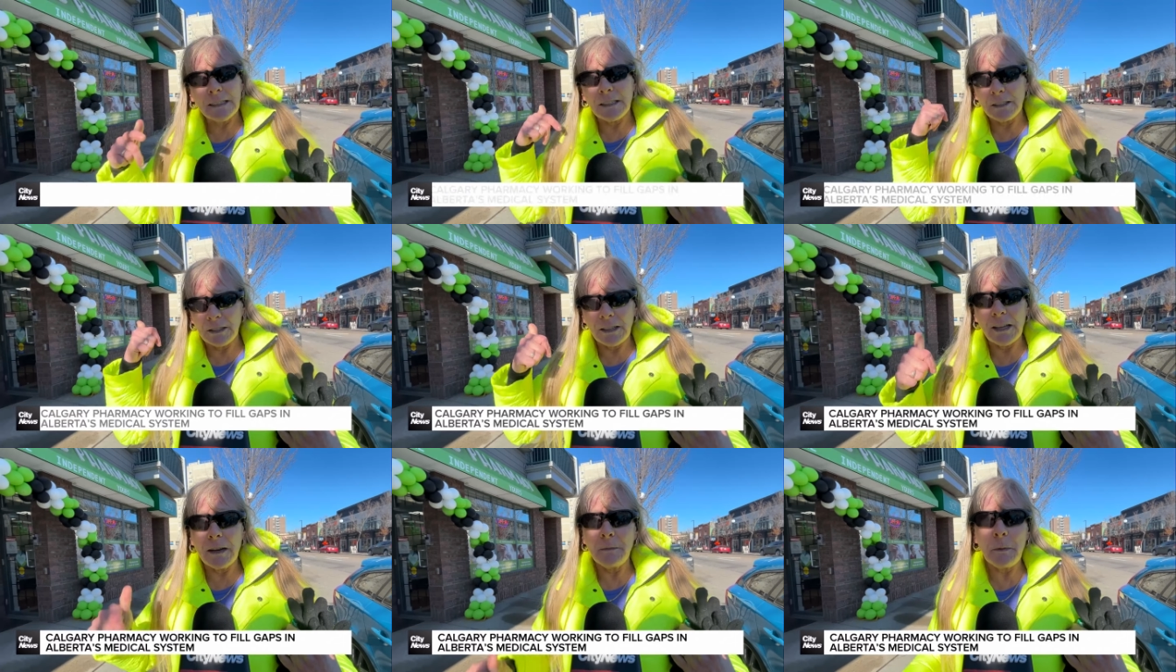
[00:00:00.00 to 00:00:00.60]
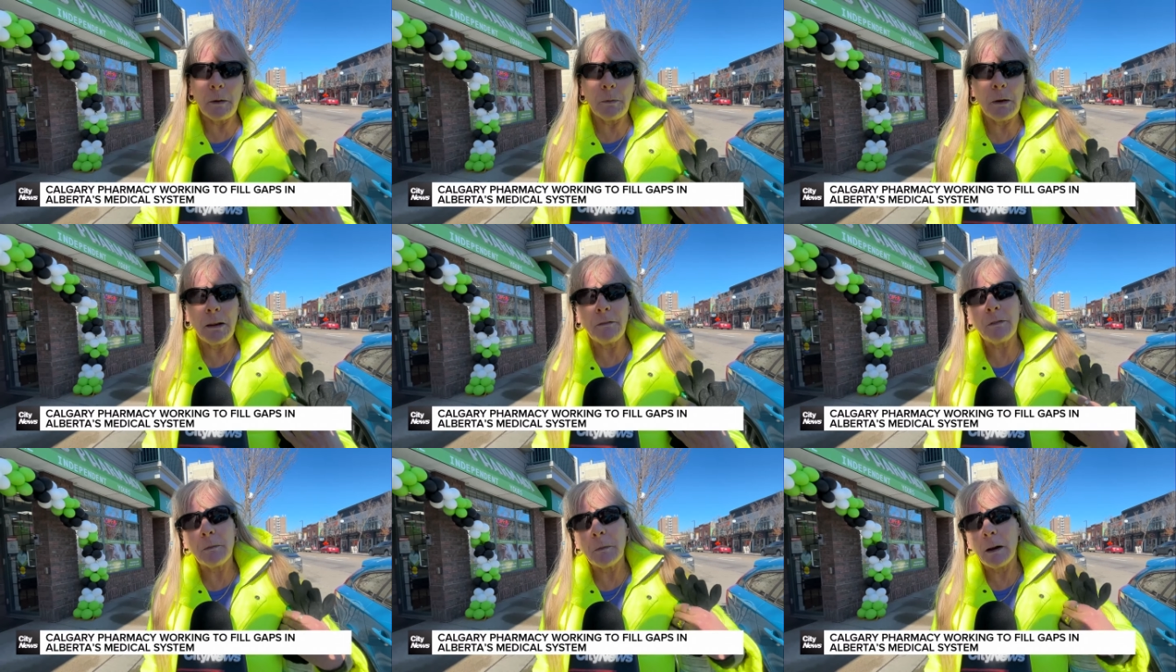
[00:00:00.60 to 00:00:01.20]
She's getting me
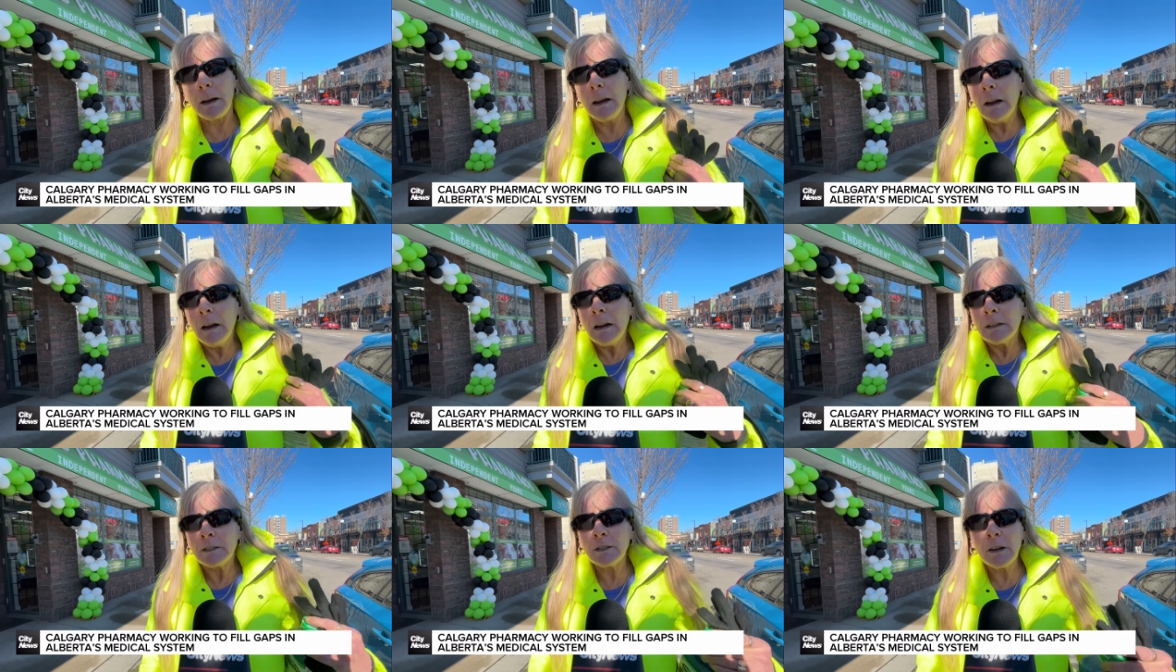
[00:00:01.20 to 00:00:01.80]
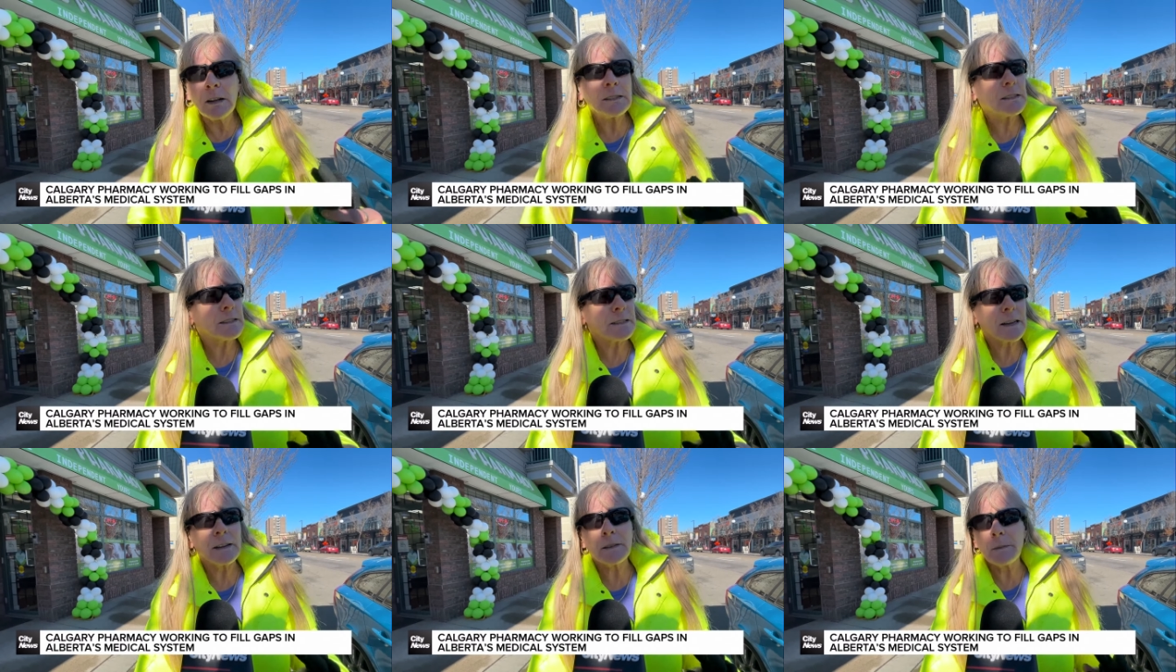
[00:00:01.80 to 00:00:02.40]
ready for my shots. It
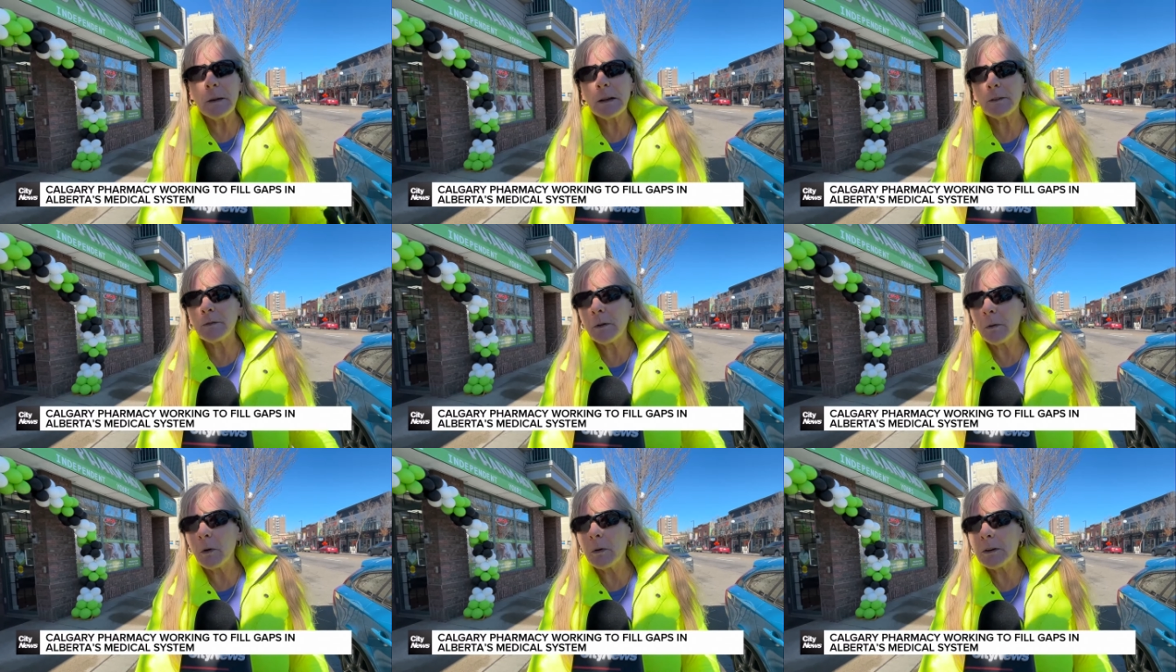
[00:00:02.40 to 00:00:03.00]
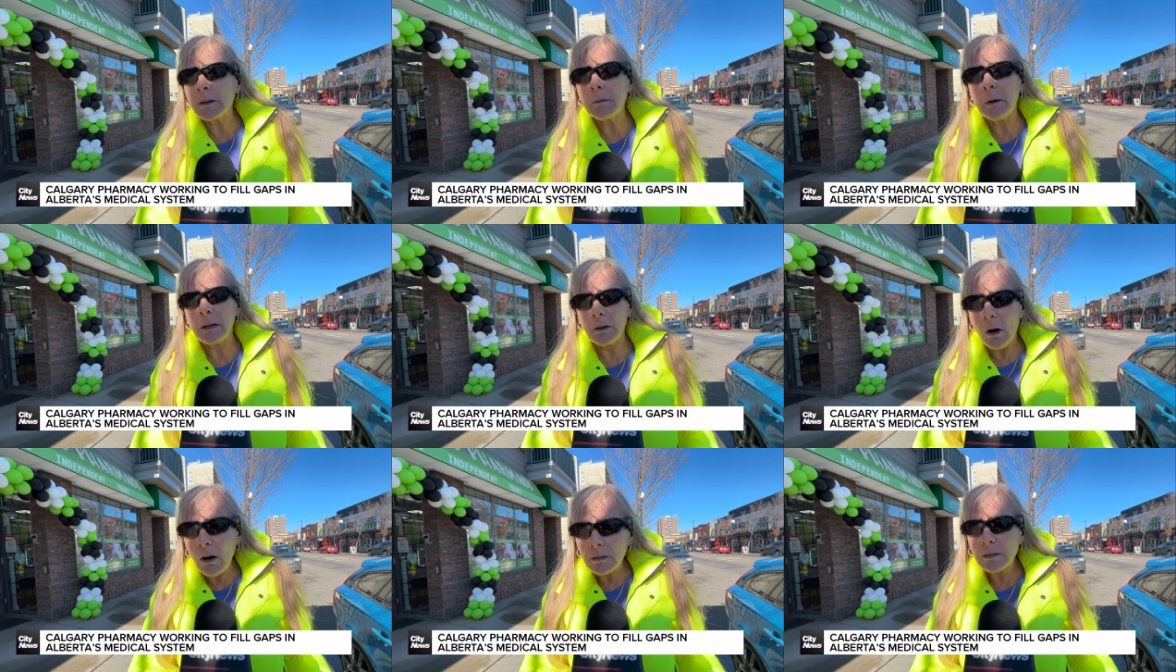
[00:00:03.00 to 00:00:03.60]
saves me a trip going to my
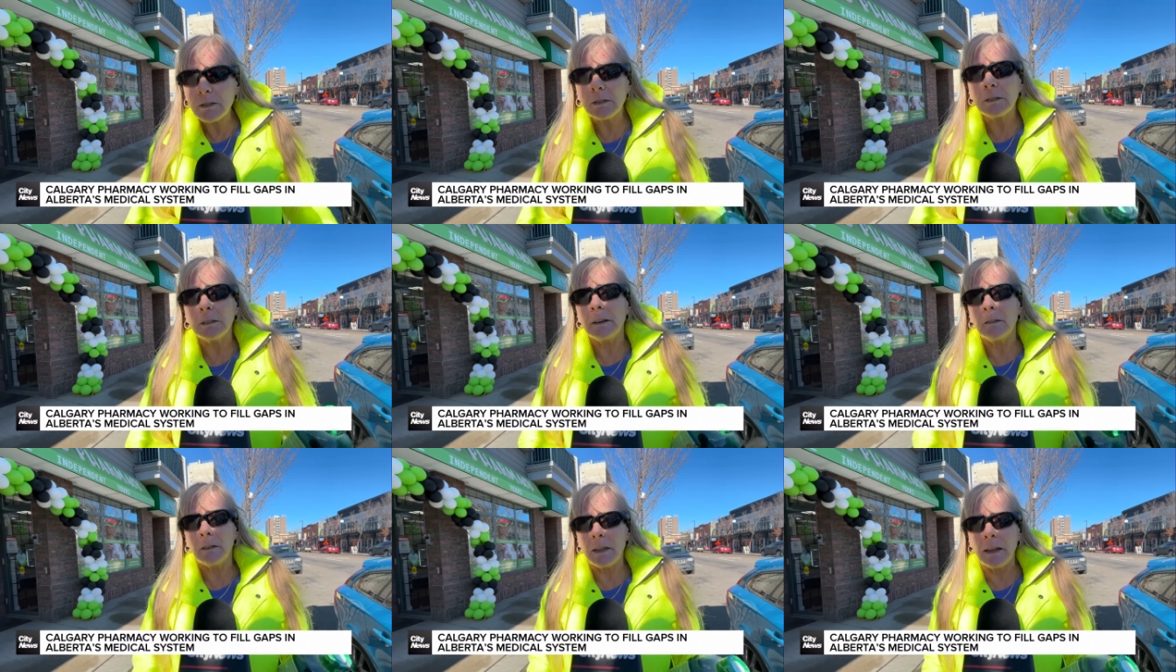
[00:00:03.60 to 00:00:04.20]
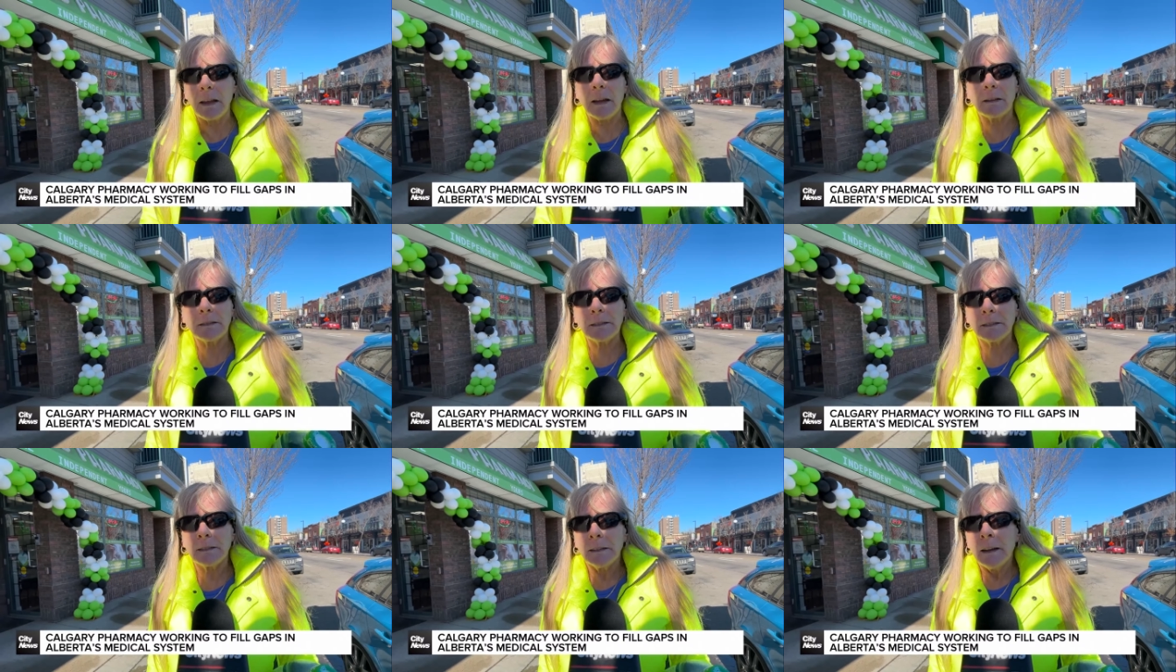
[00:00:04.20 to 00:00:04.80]
doctor and everything
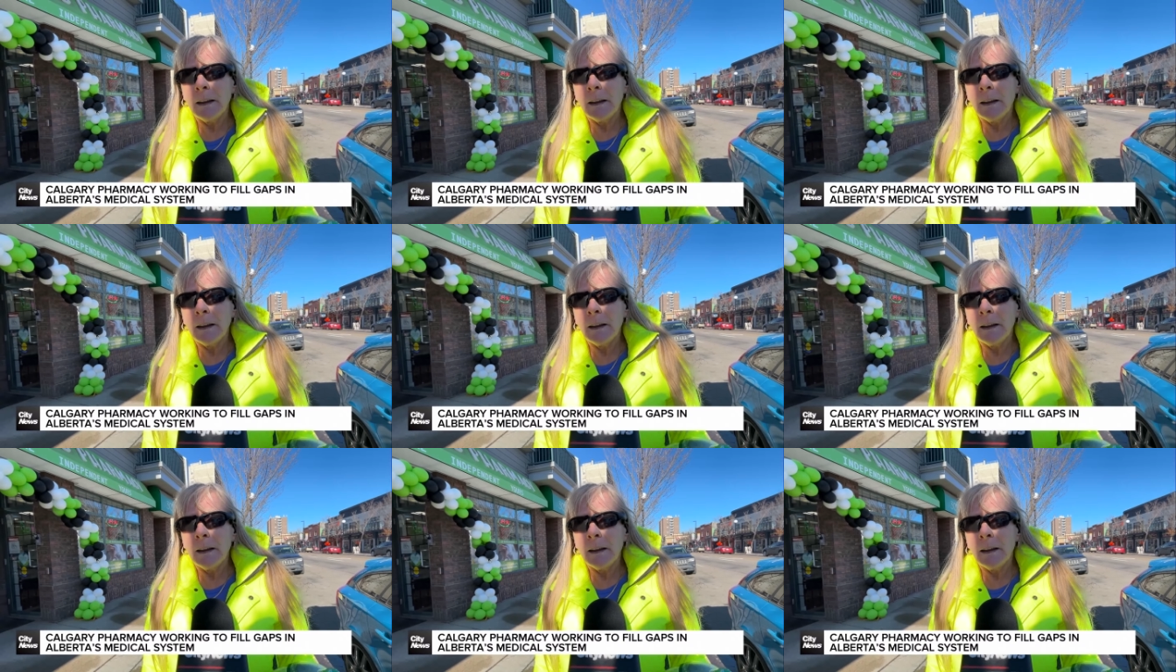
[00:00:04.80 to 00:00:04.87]
else.